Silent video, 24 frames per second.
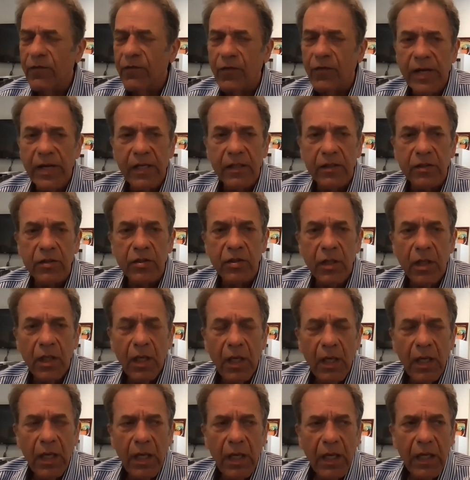France.
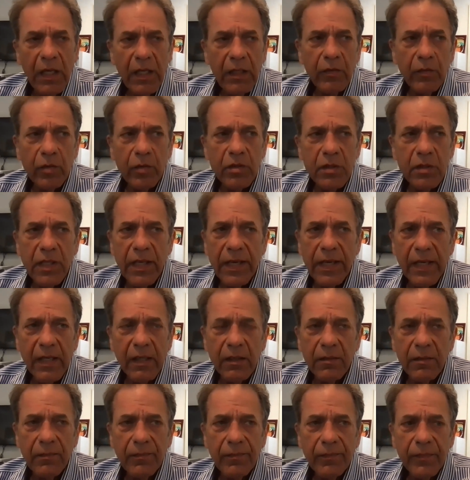It was
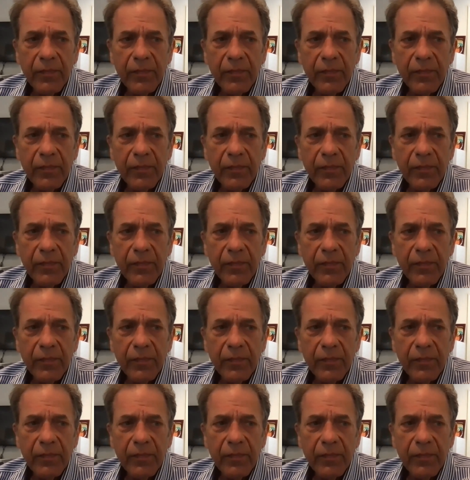like,